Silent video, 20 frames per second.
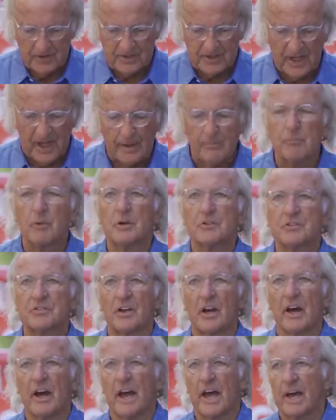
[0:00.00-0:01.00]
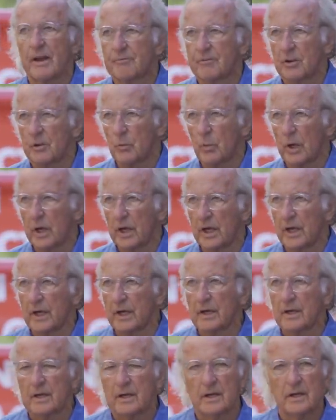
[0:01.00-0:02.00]
Cameras are
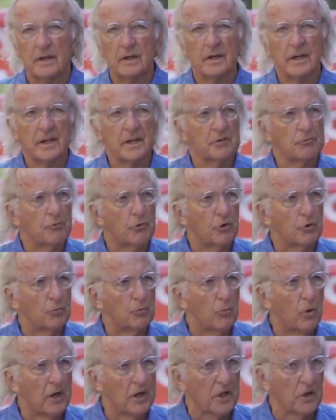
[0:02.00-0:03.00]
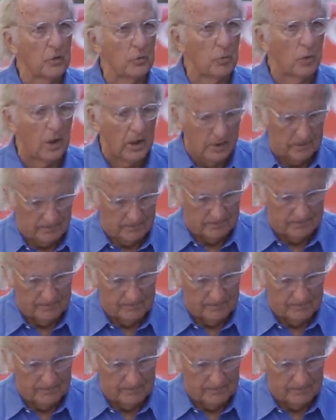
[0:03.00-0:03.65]
everywhere in room 101.